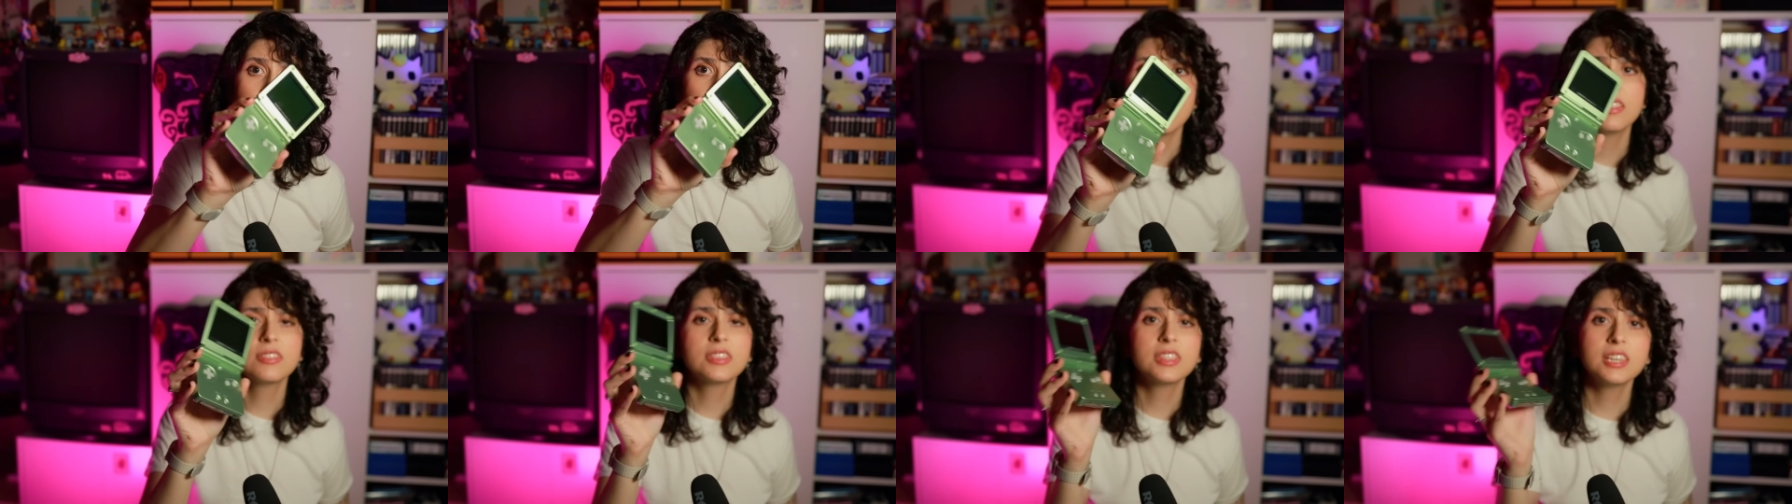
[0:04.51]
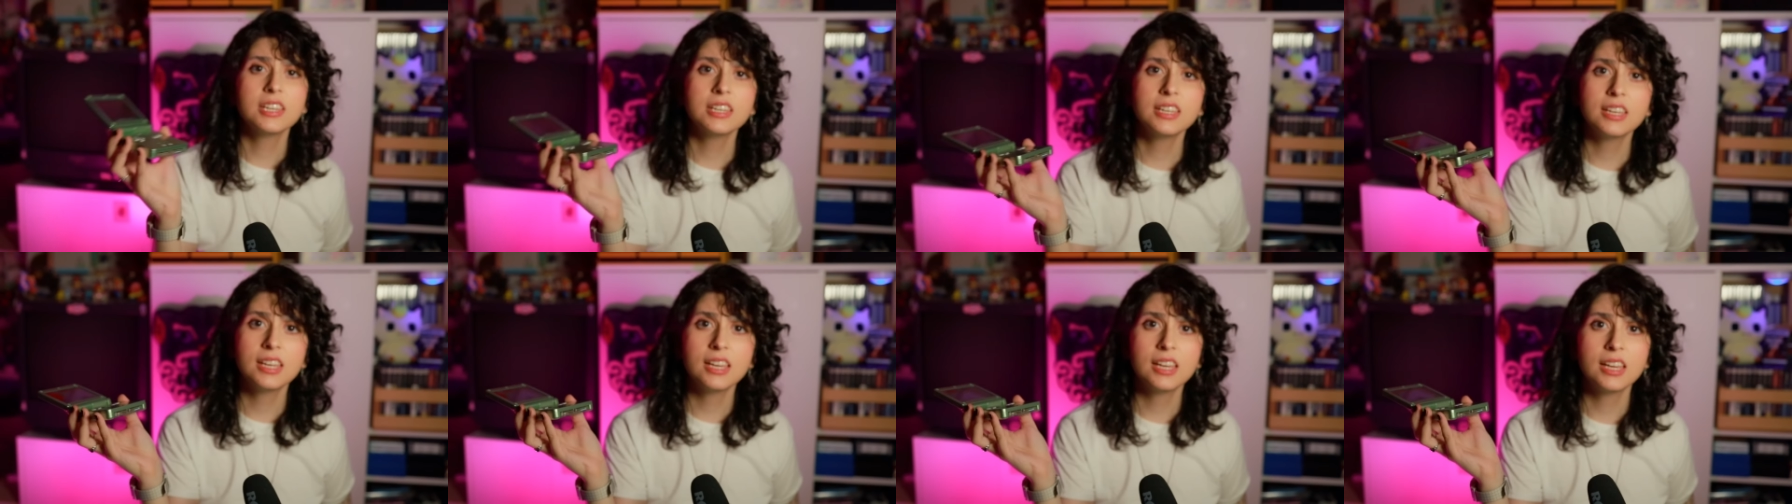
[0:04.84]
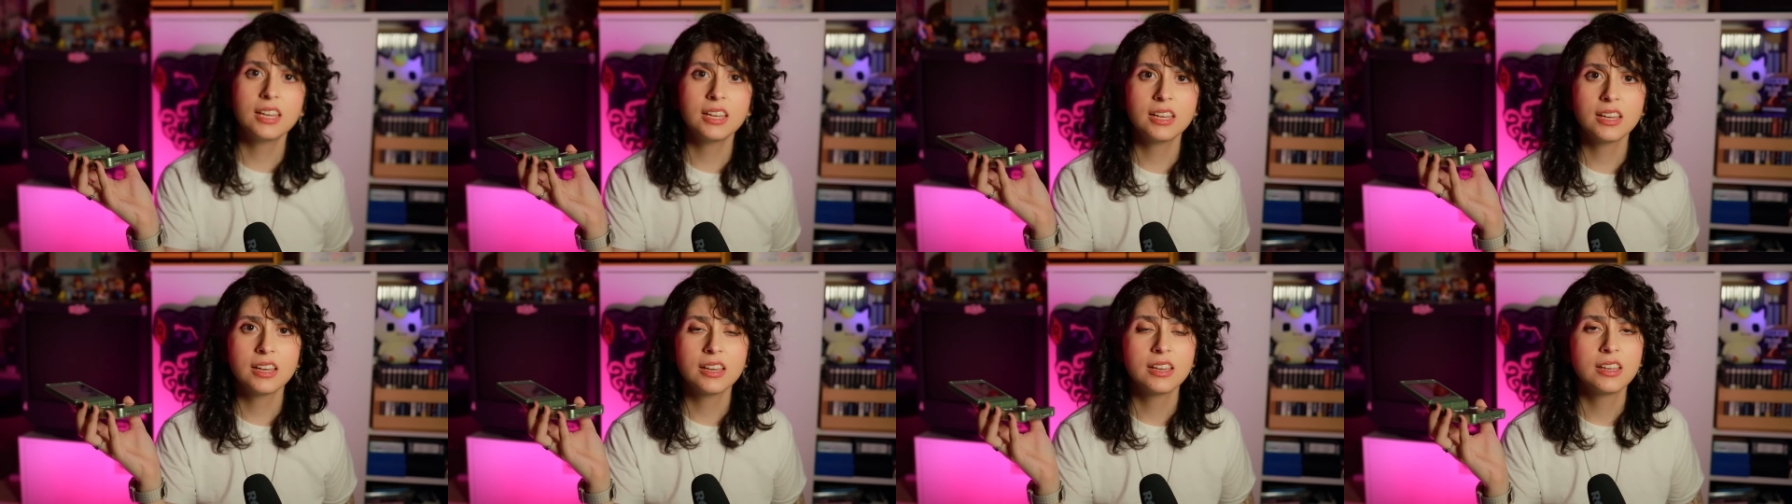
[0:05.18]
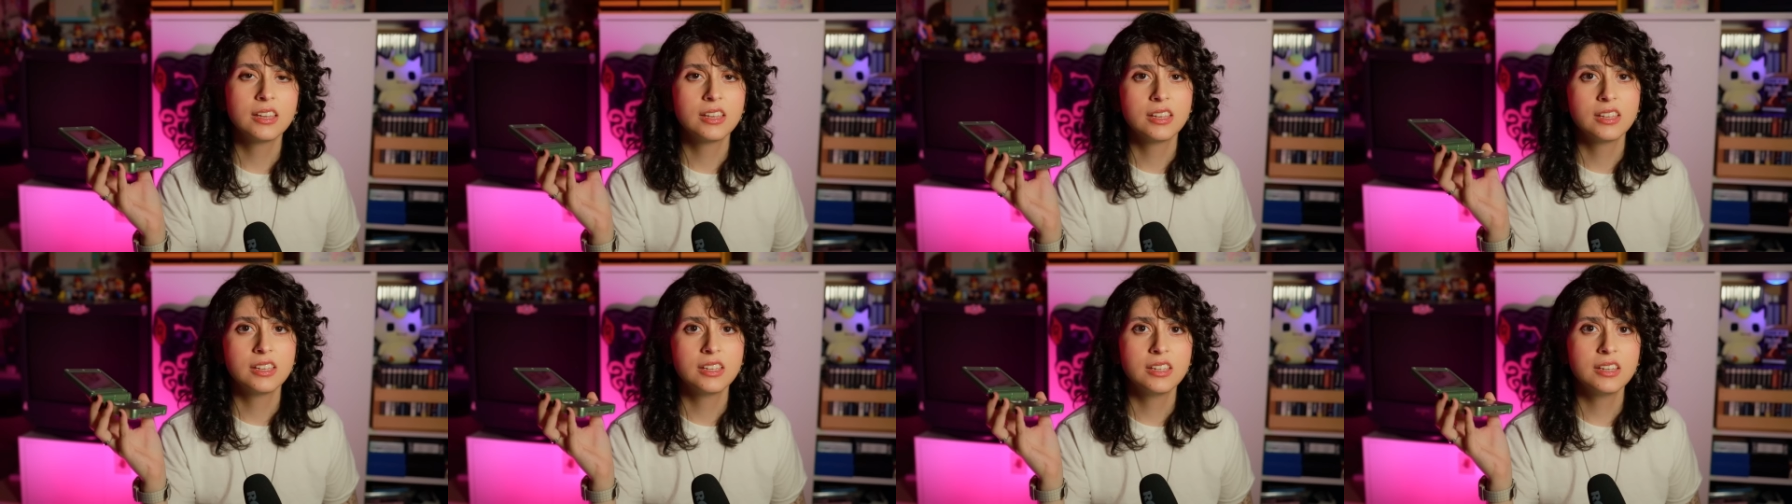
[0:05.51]
and
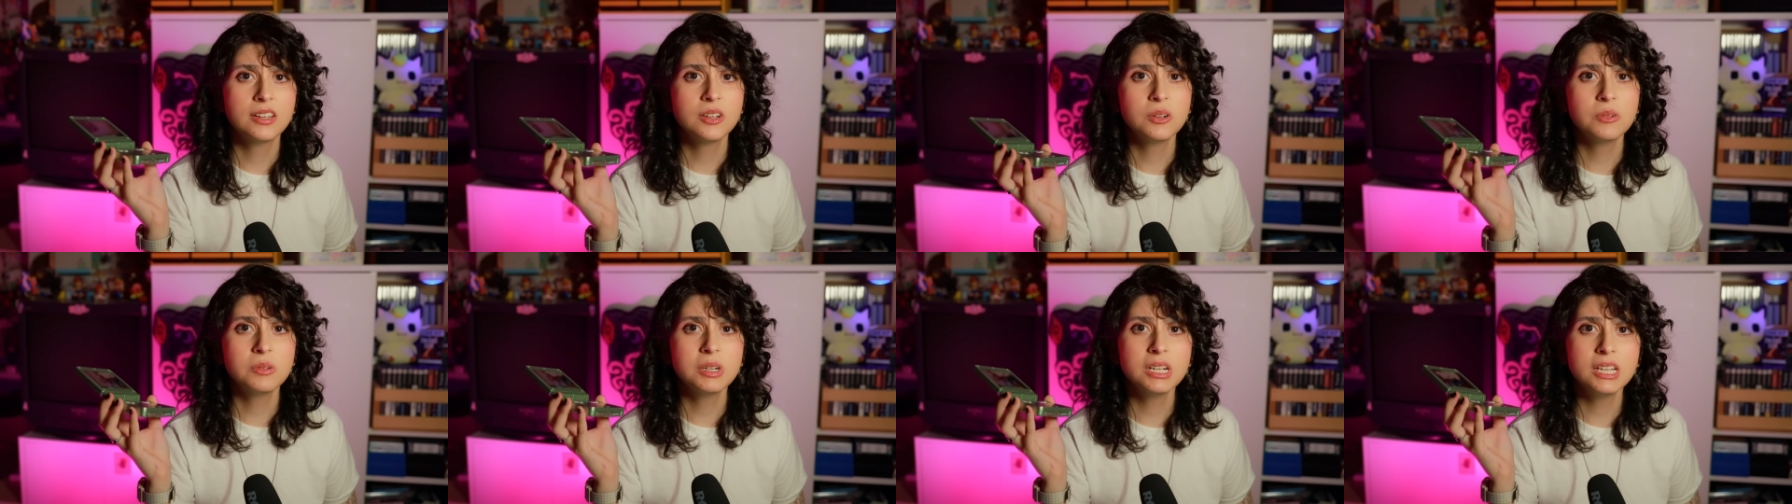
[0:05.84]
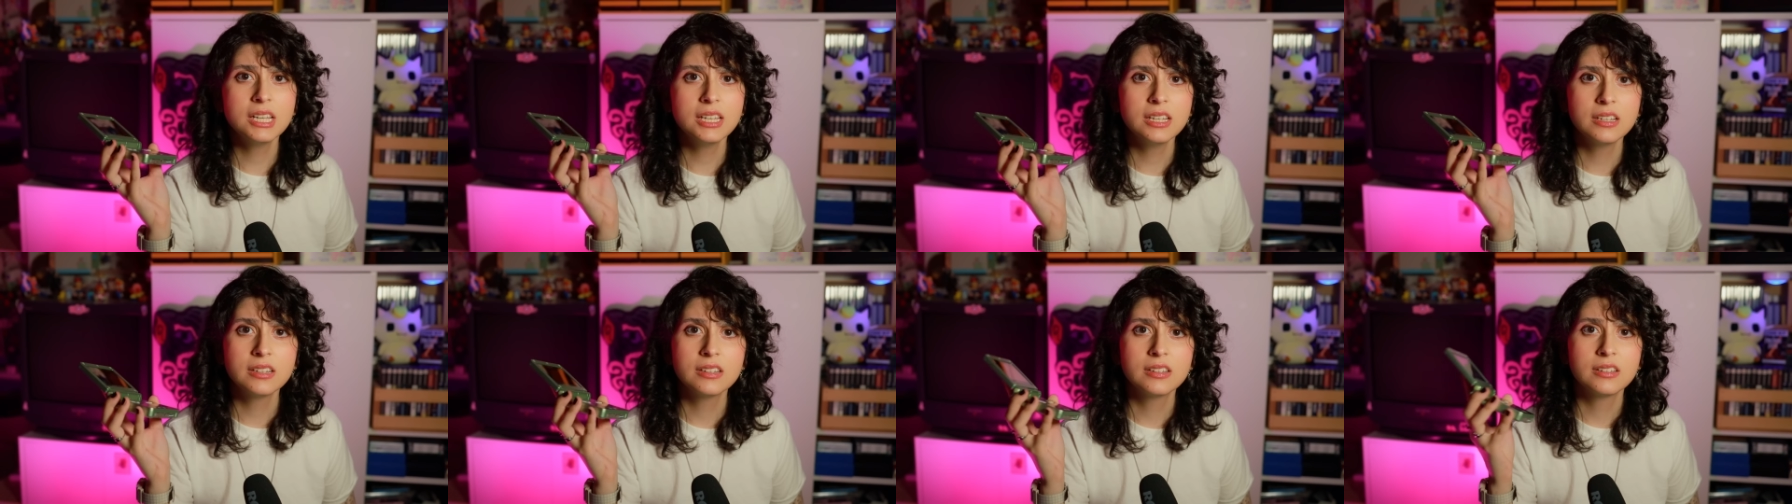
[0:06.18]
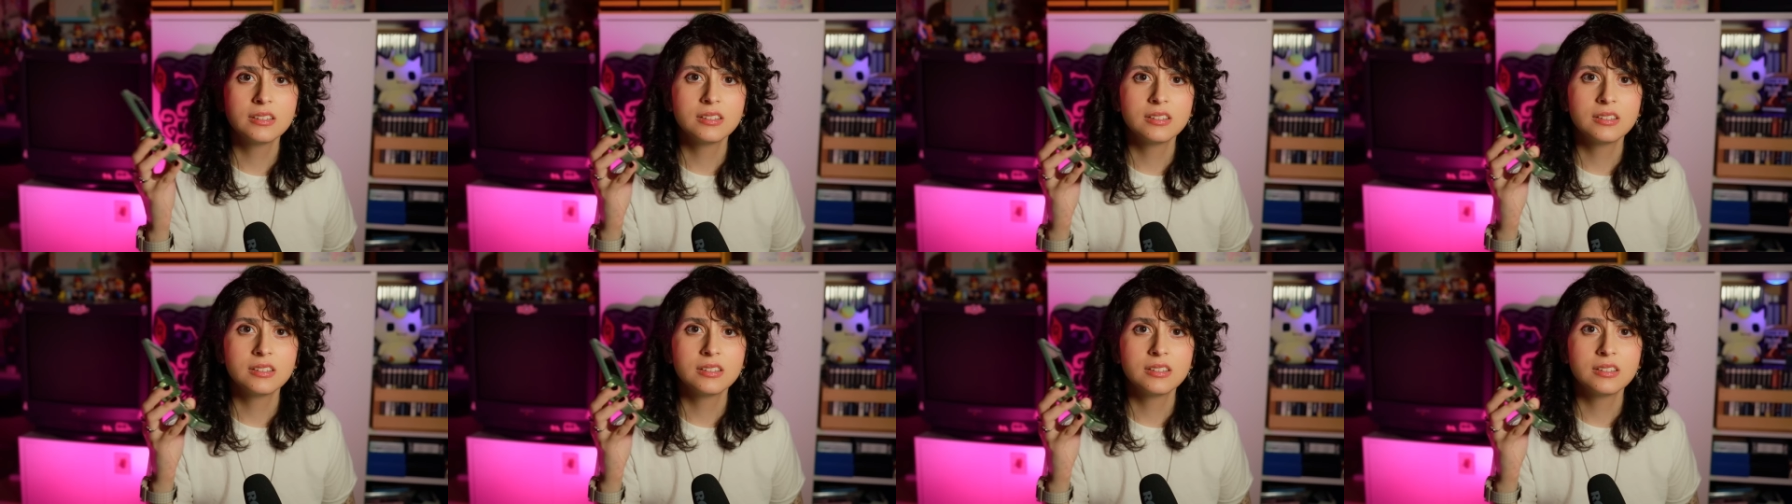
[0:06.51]
thinking, you know what?